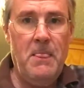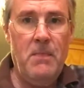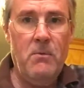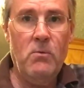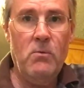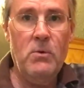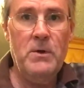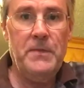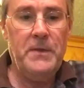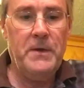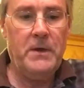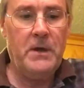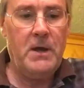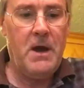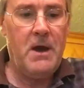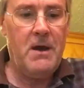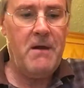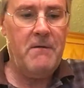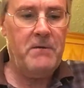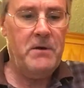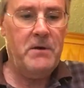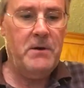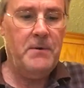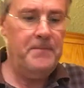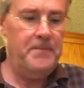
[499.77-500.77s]
with the
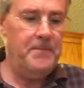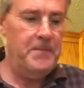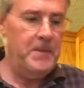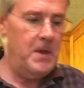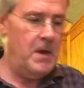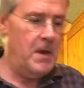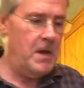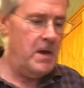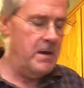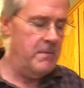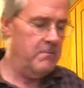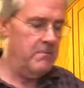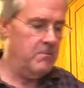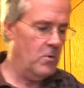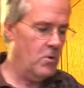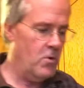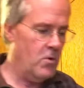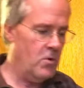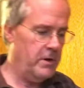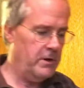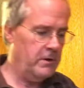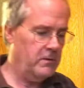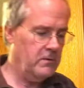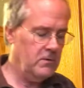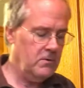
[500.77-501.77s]
kava, I'm
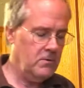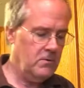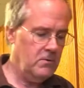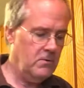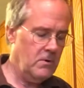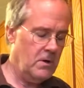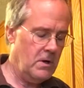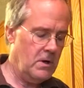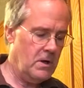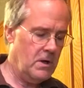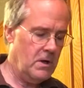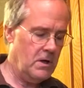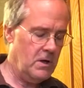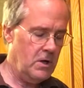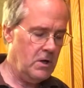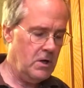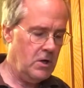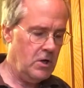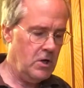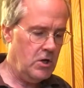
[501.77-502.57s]
going to